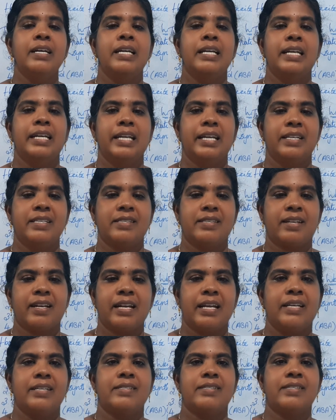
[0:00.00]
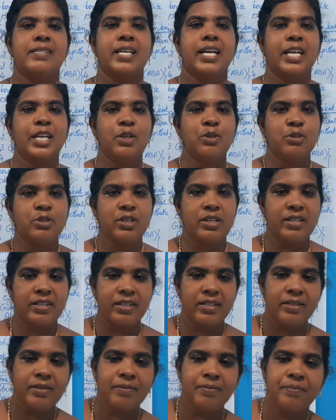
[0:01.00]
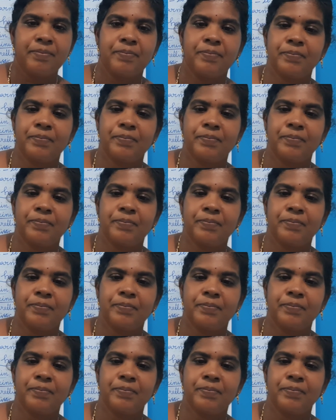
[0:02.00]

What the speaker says: next class. Thank you, children.